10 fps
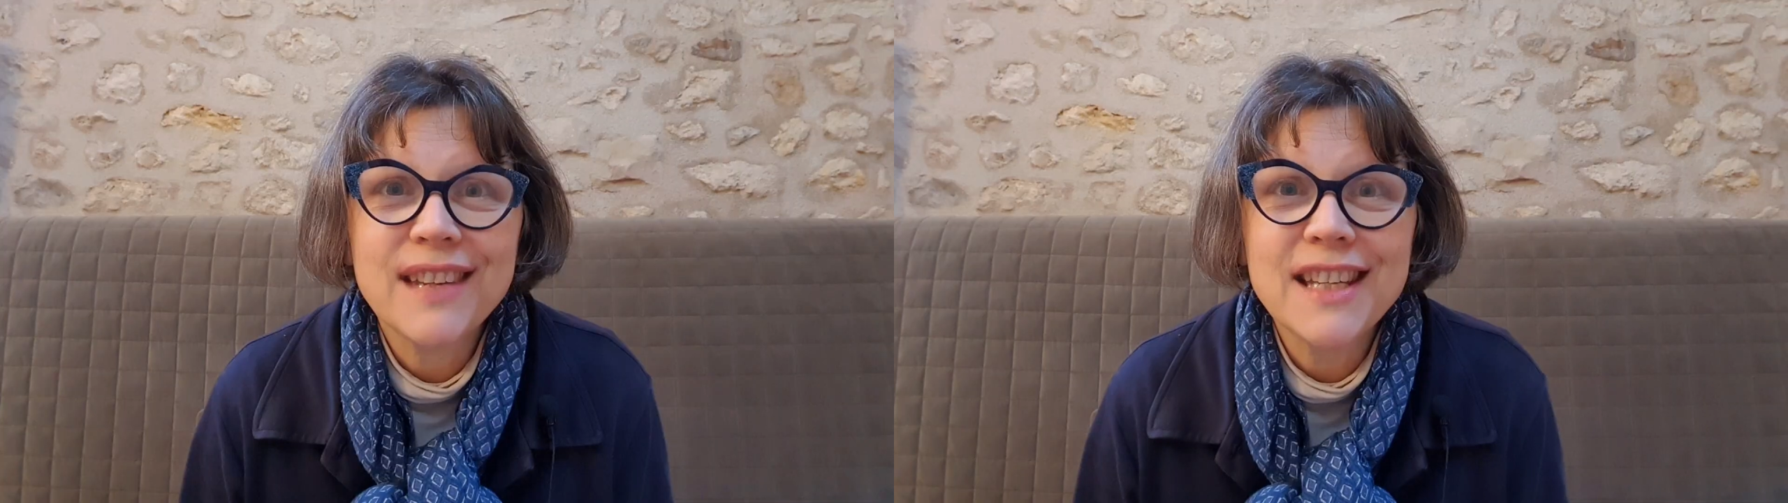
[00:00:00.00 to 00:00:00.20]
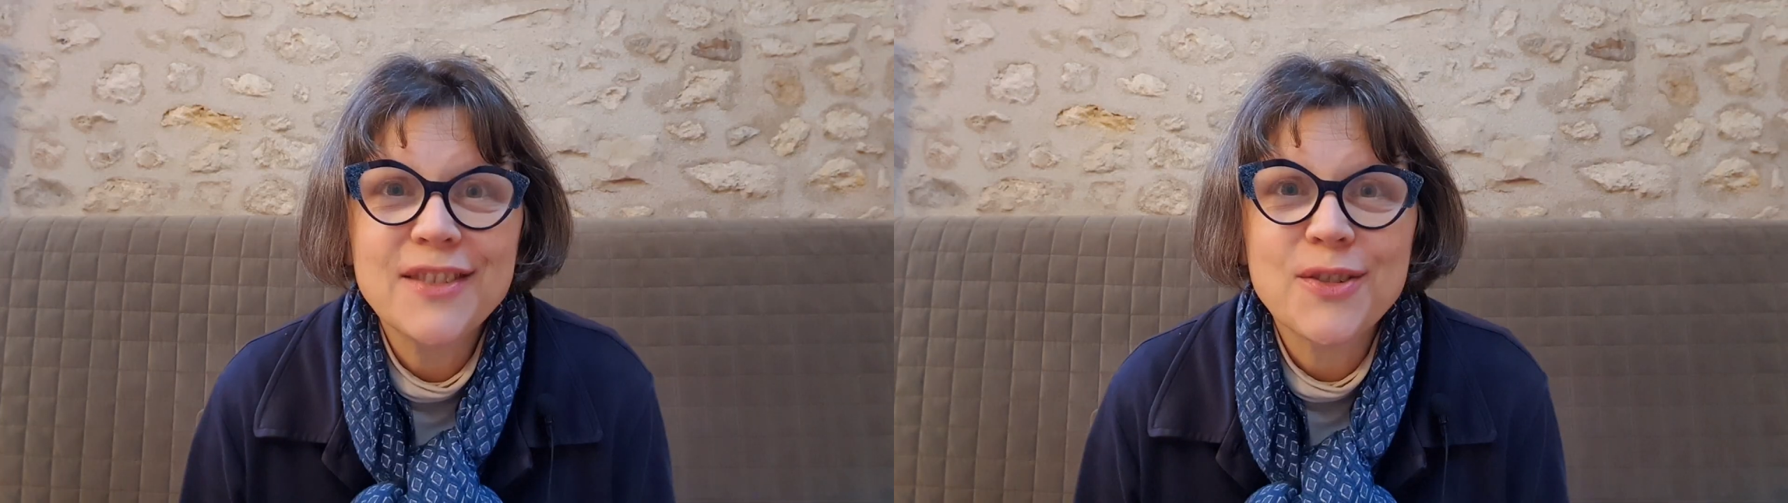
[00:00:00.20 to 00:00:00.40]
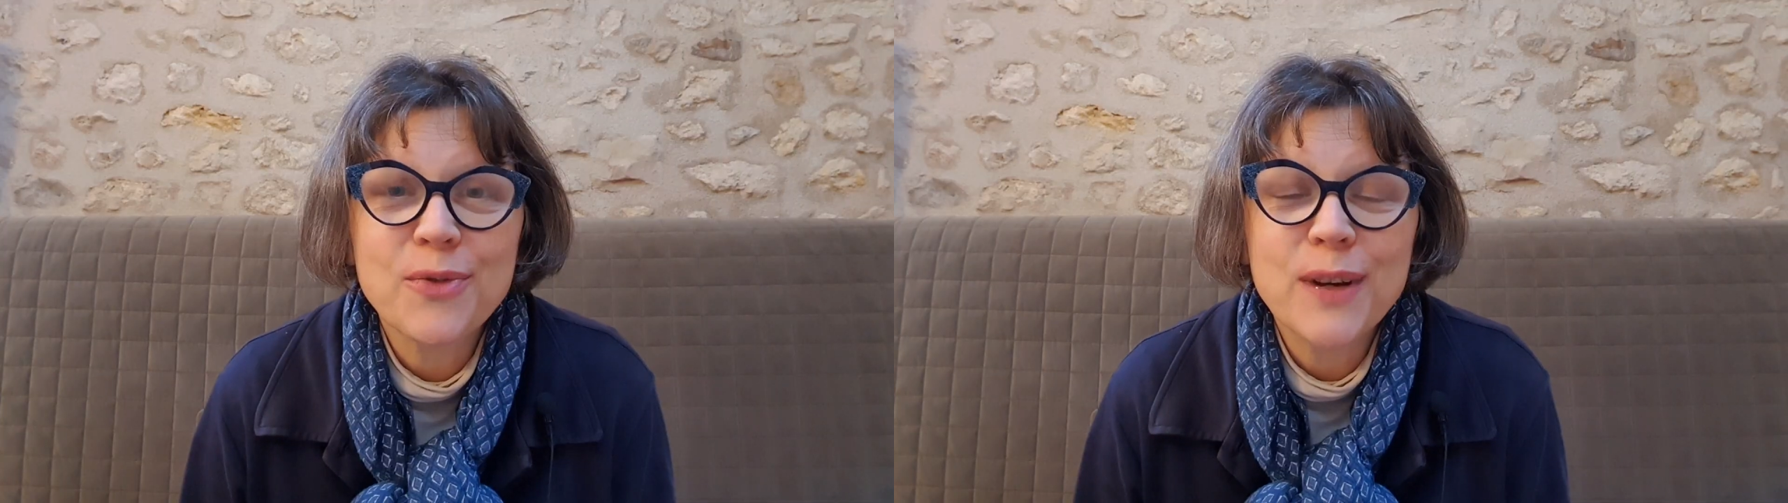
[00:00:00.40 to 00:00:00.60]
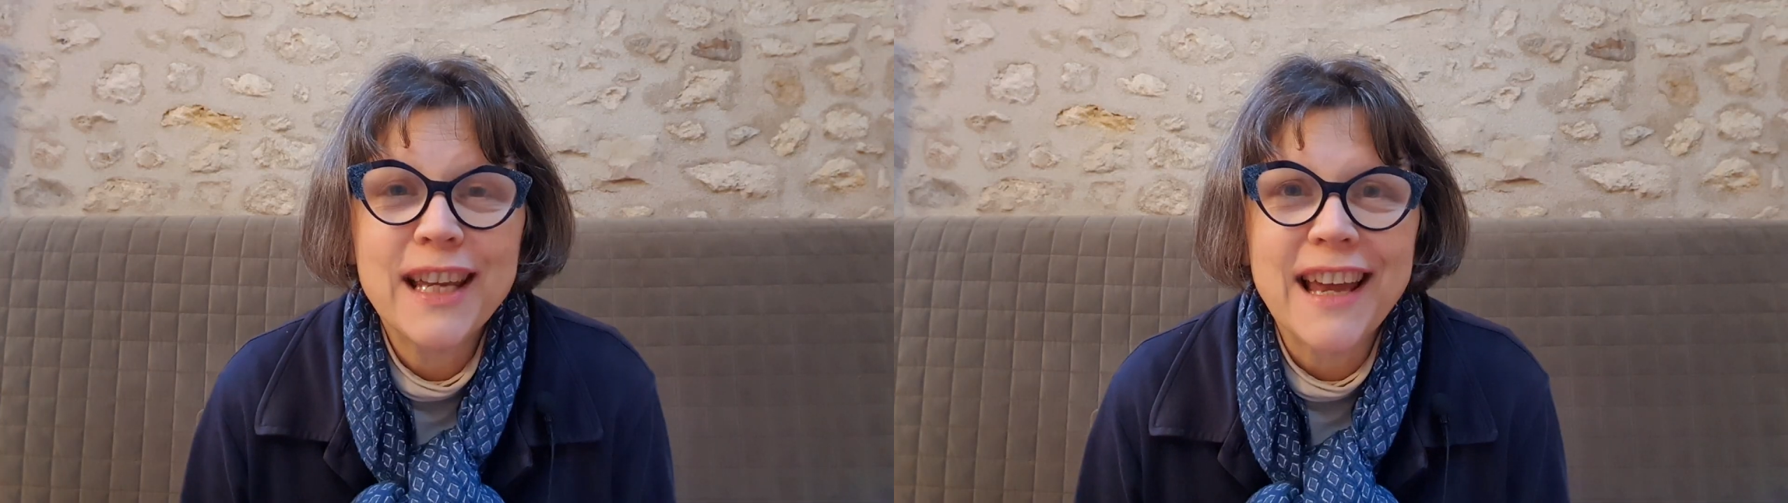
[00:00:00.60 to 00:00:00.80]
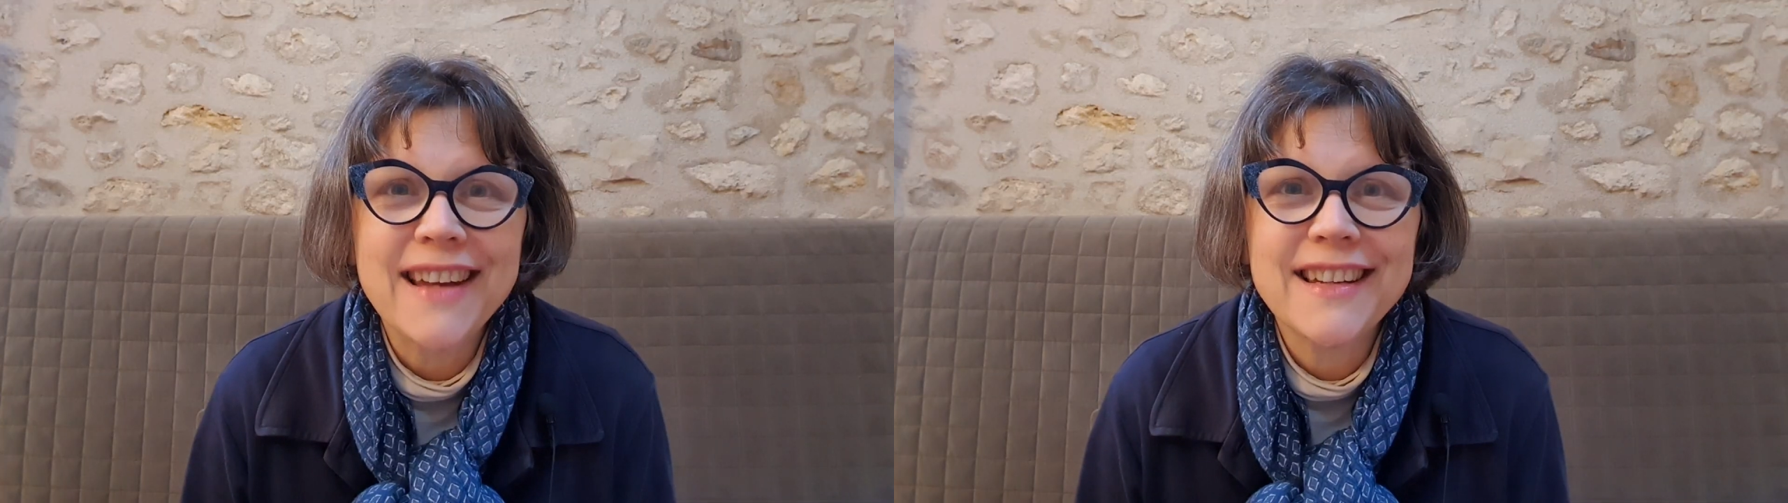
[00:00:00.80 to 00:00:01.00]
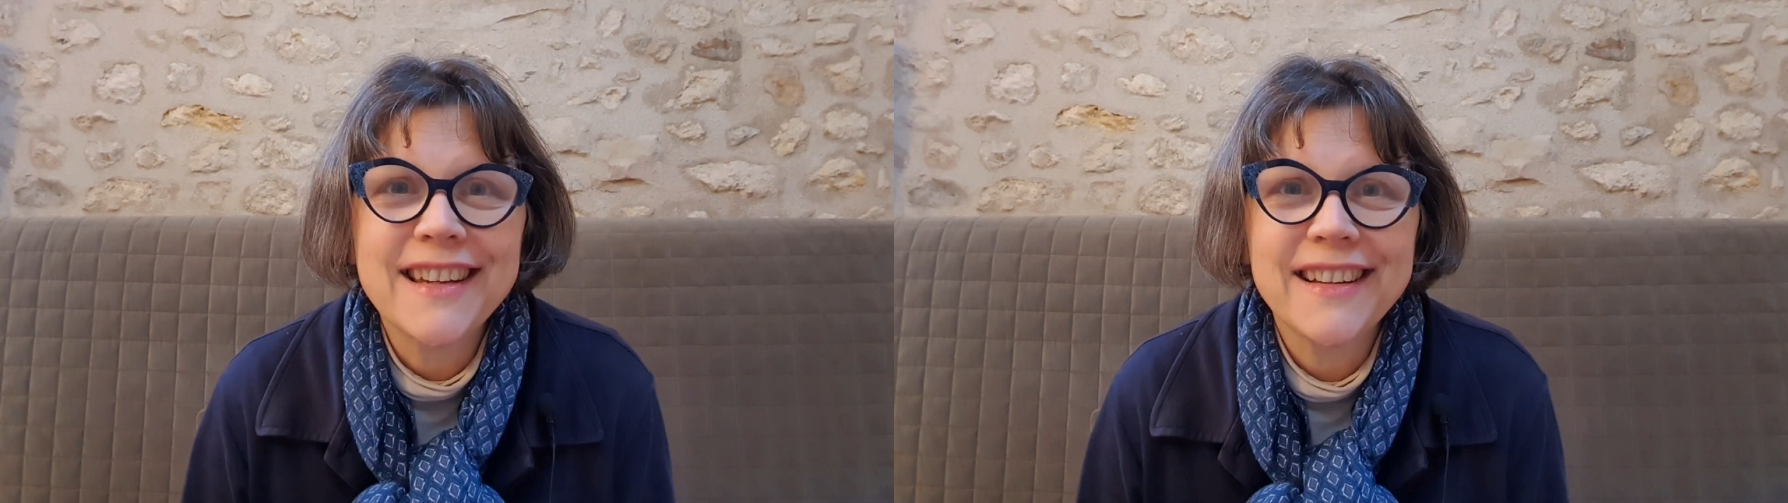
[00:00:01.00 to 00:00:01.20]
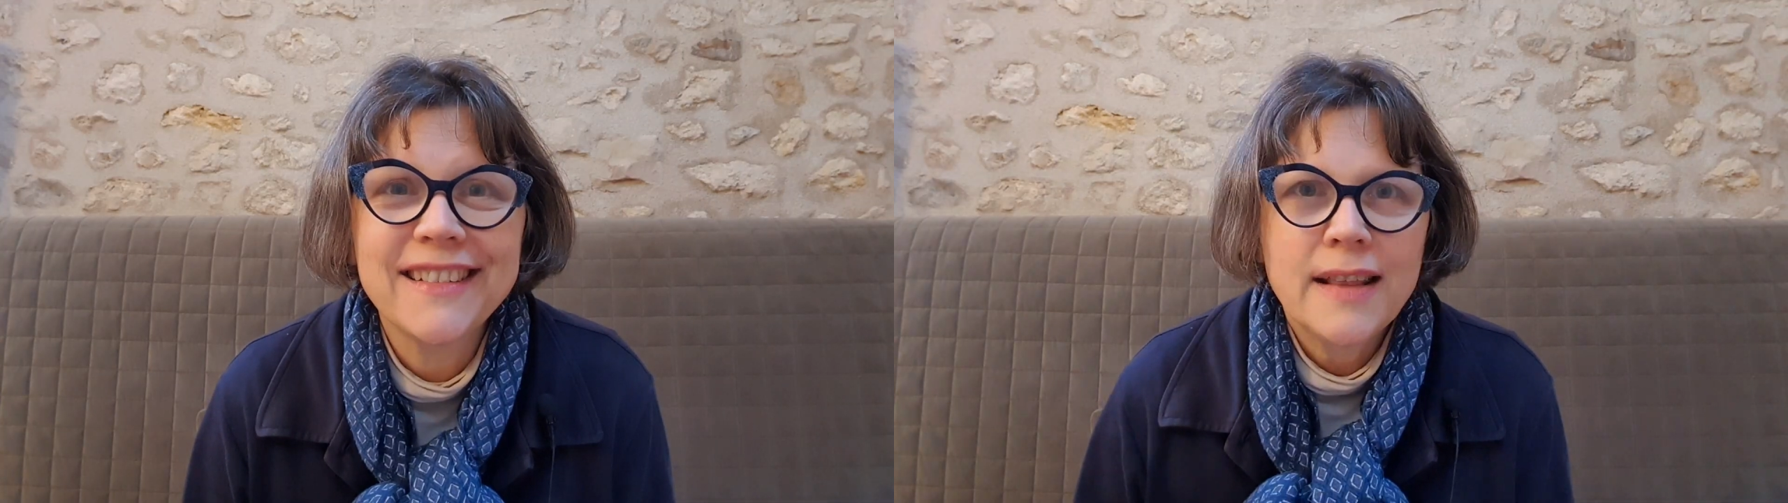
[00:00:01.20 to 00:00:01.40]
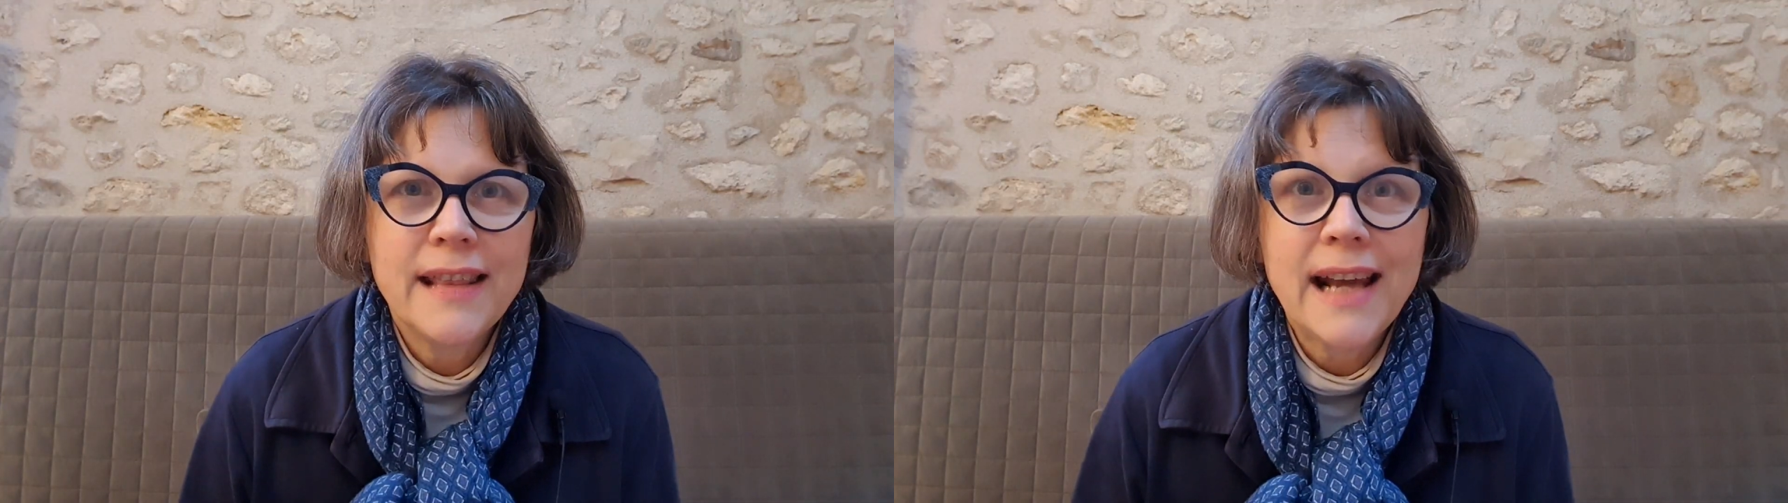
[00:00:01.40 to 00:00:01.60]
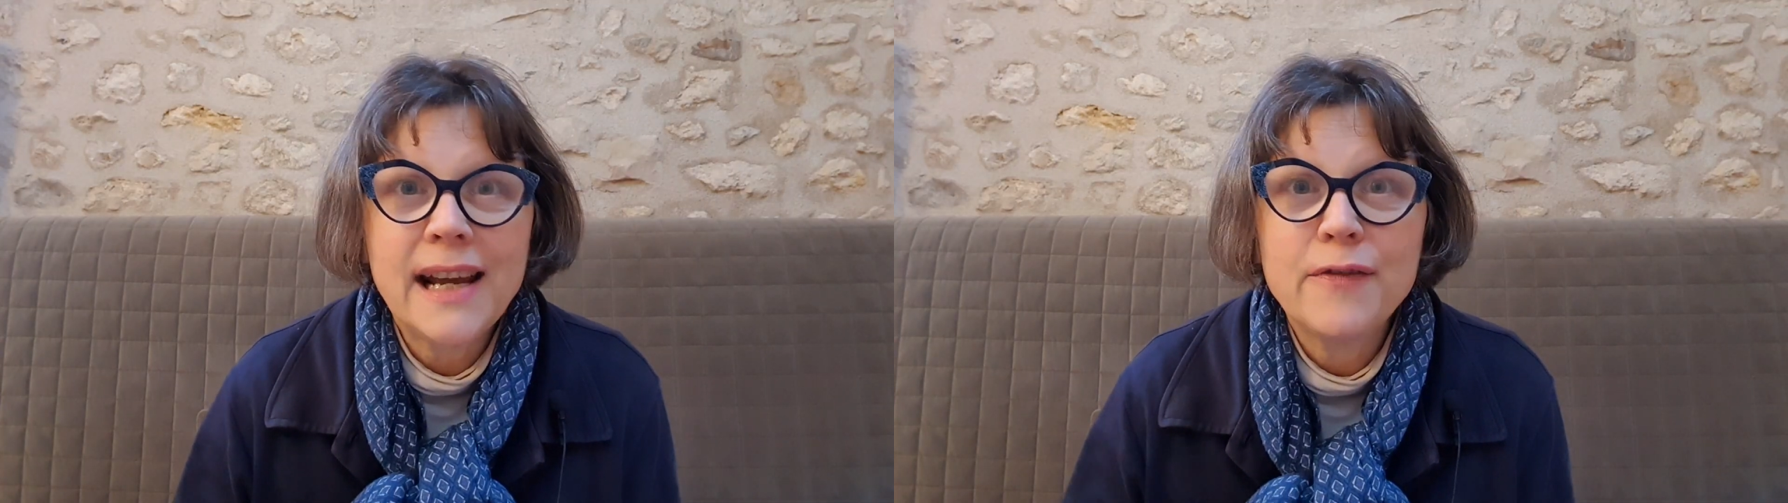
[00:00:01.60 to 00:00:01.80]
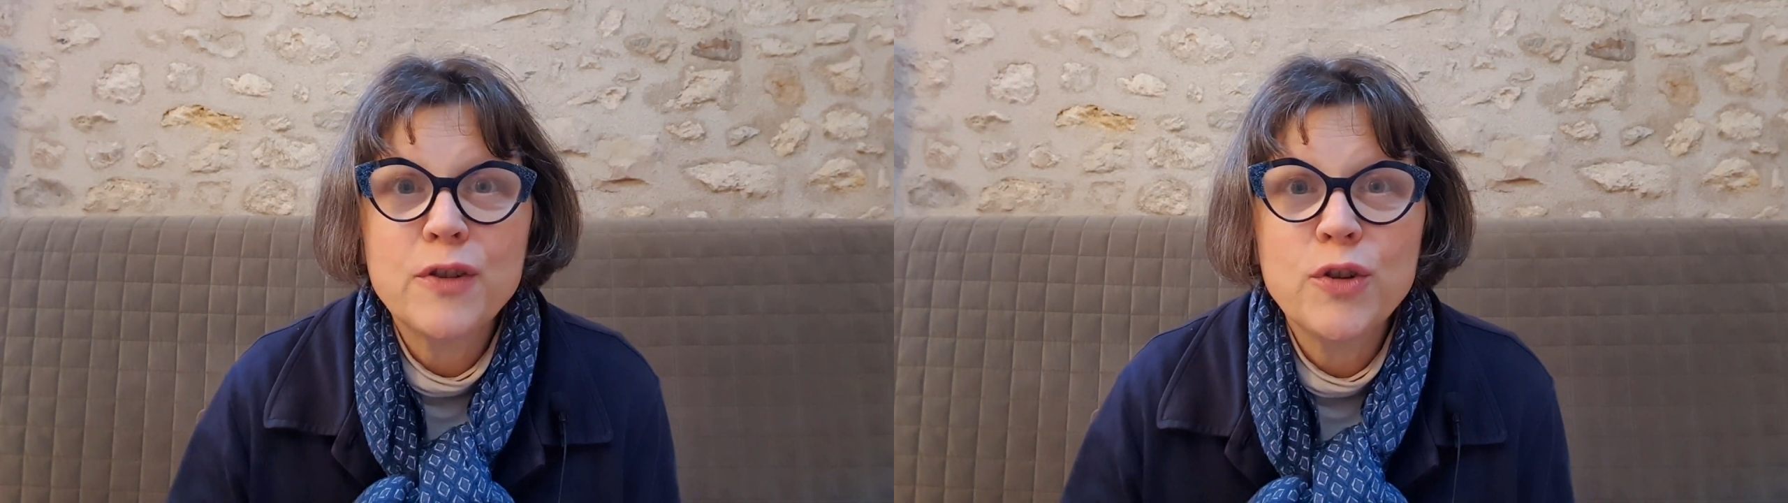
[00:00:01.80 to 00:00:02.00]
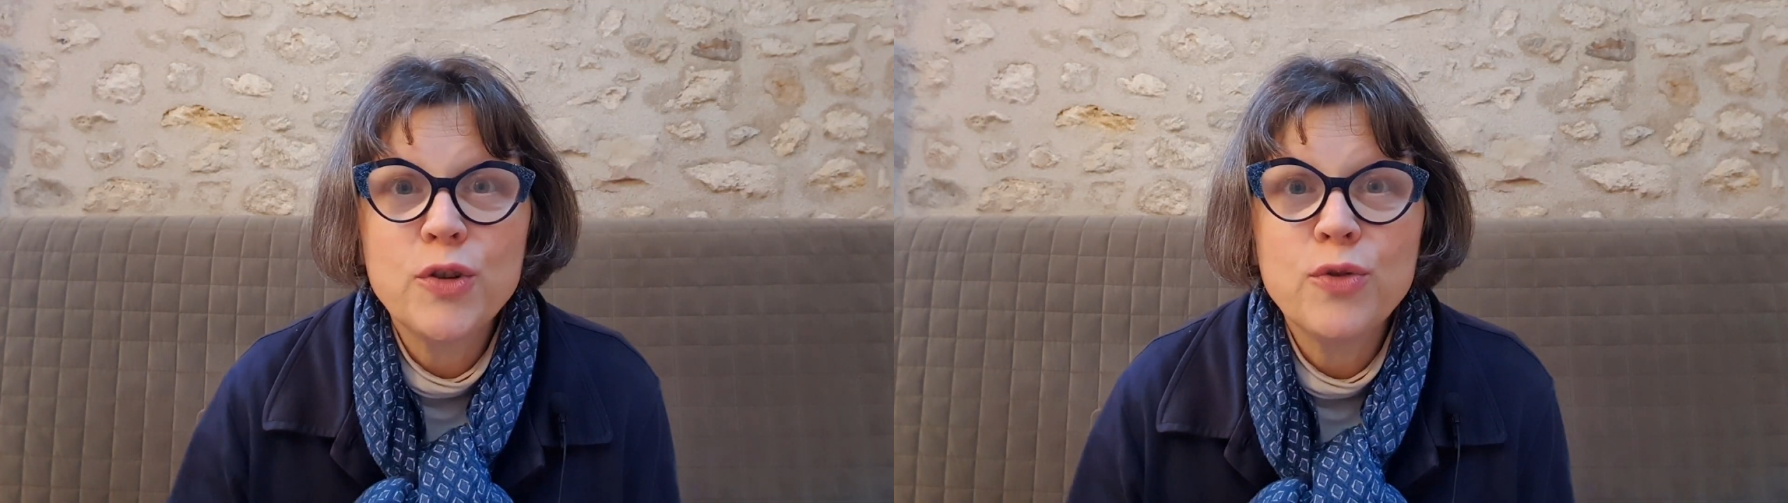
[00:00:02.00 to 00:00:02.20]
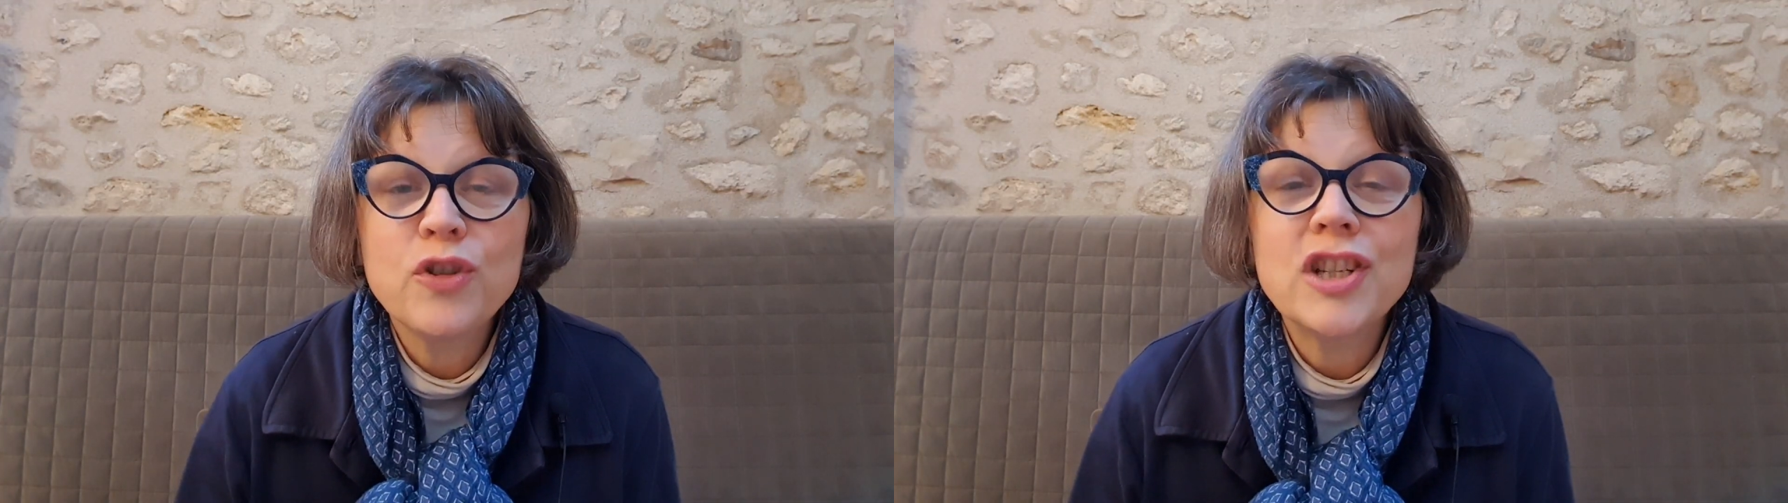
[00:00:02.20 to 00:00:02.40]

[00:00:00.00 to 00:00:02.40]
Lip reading: Easter weekend. That afternoon,